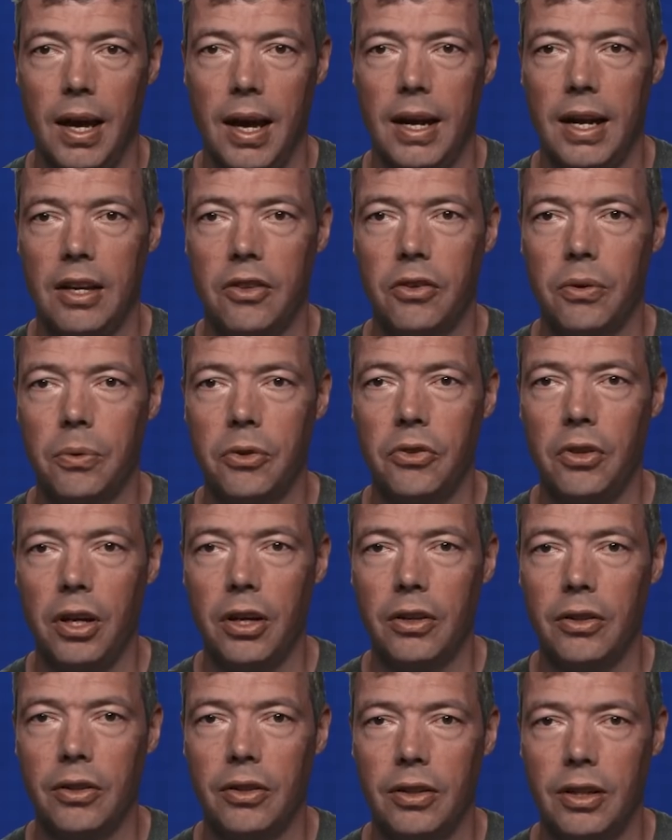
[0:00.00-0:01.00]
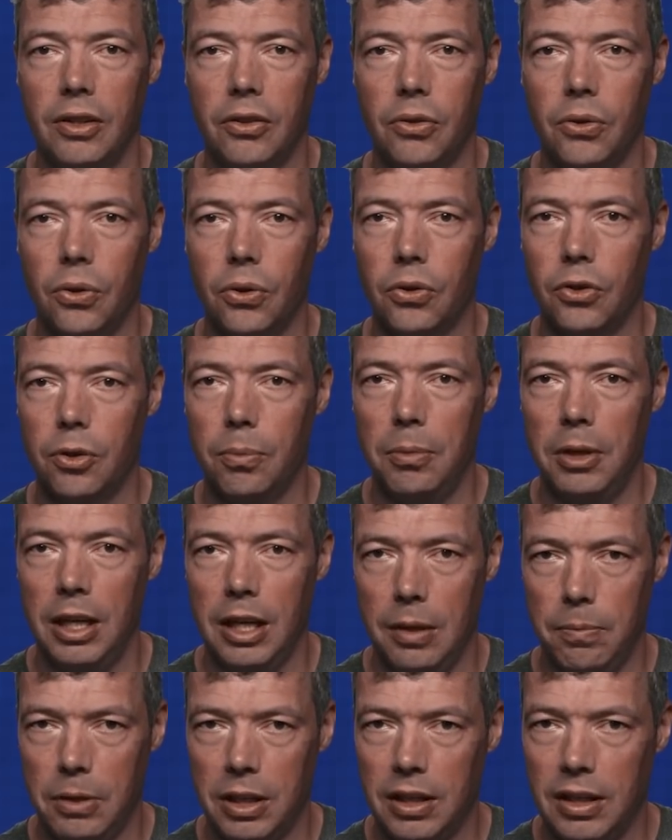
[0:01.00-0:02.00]
And as a result, there's going to
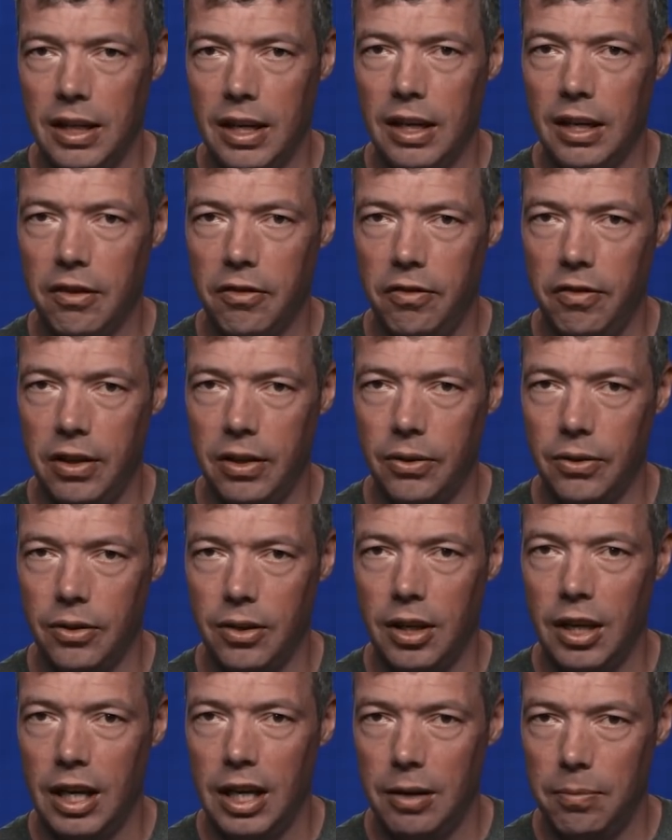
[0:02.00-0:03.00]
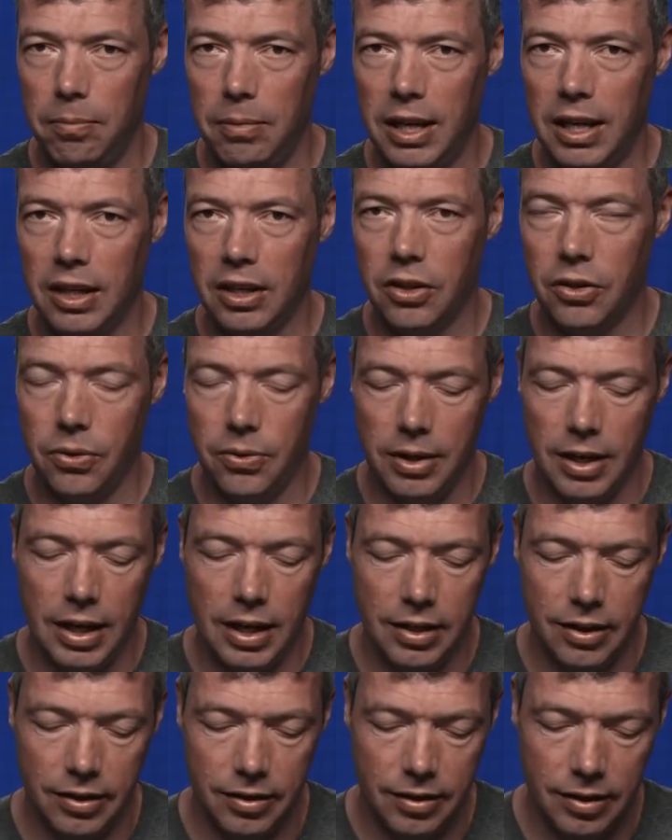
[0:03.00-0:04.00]
be a magnetic field being
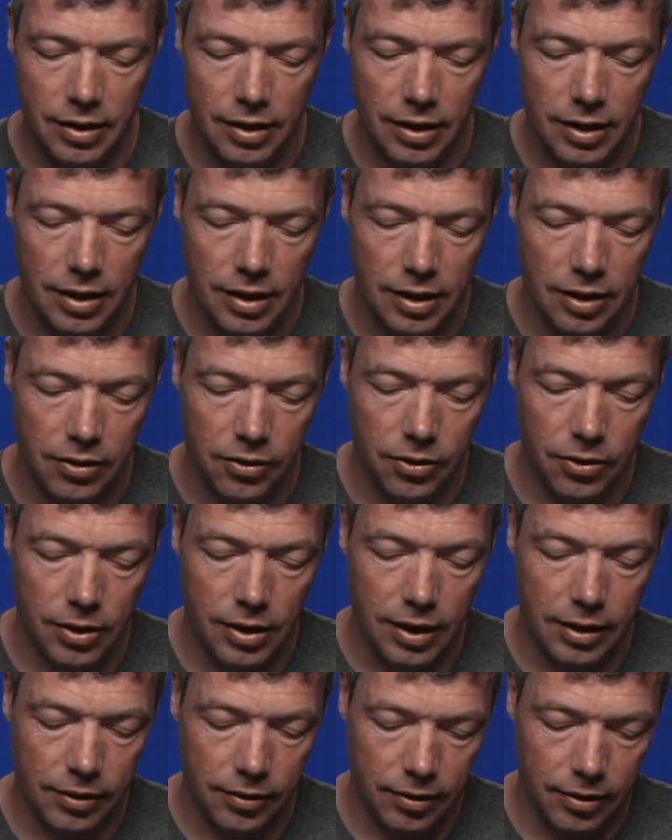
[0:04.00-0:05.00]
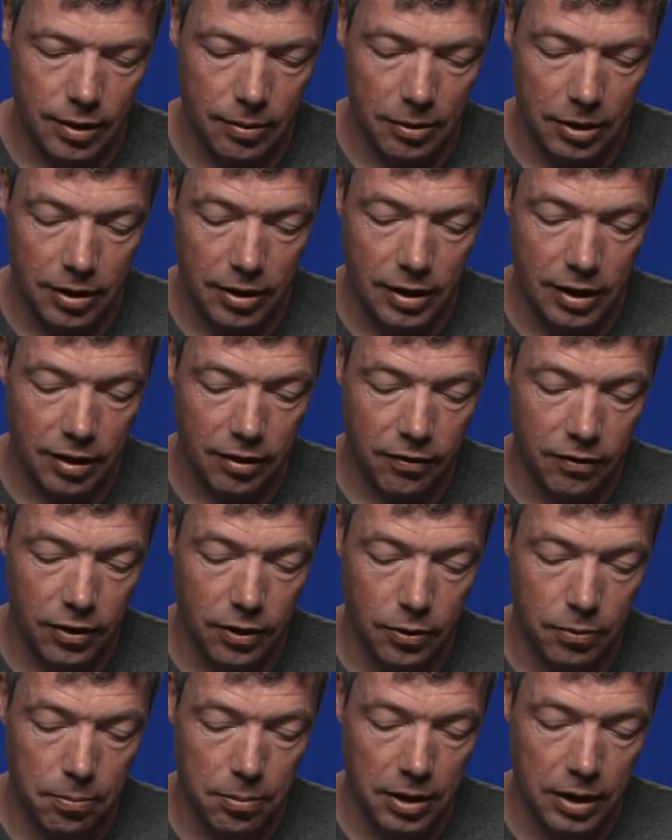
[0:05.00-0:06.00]
created. So that's the magnetic
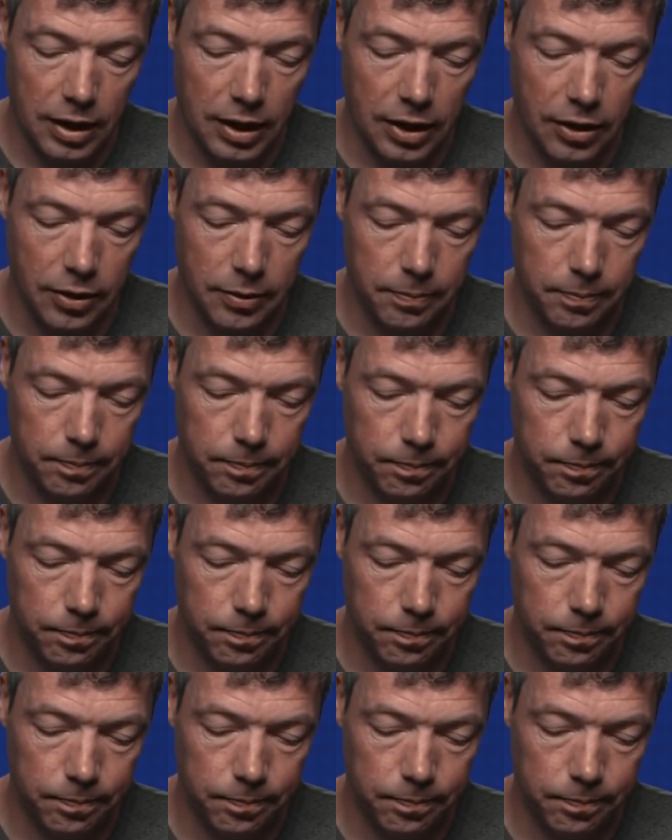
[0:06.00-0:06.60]
field B here.